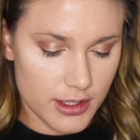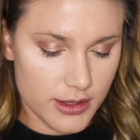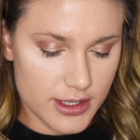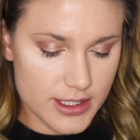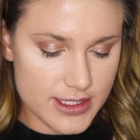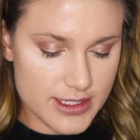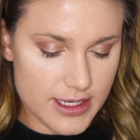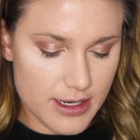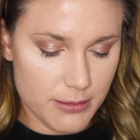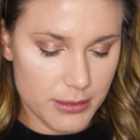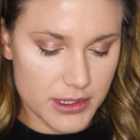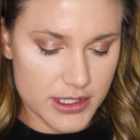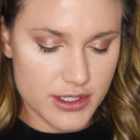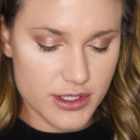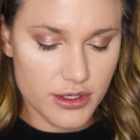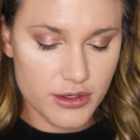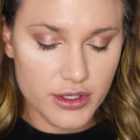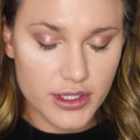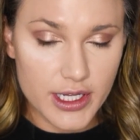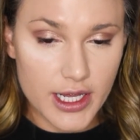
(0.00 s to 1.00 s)
This step is
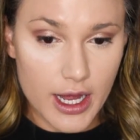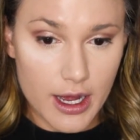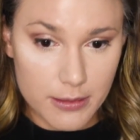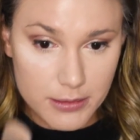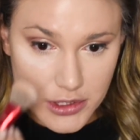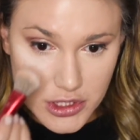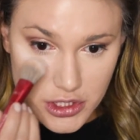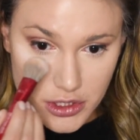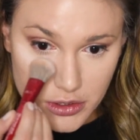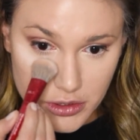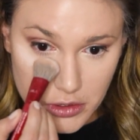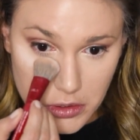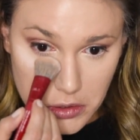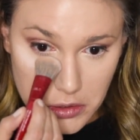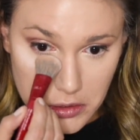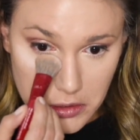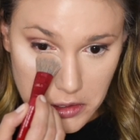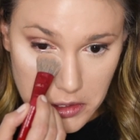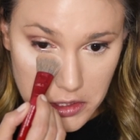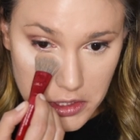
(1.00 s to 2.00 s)
totally
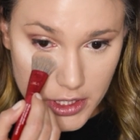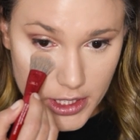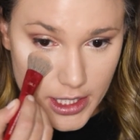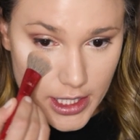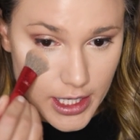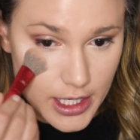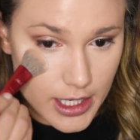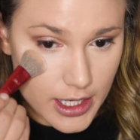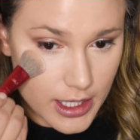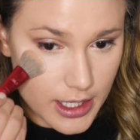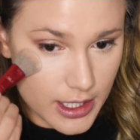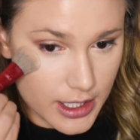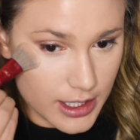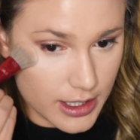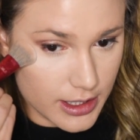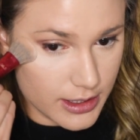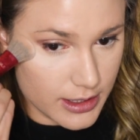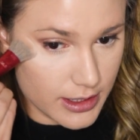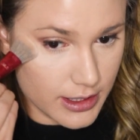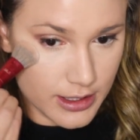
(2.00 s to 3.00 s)
optional,
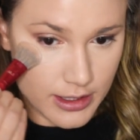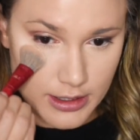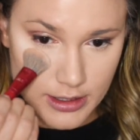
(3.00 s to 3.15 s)
and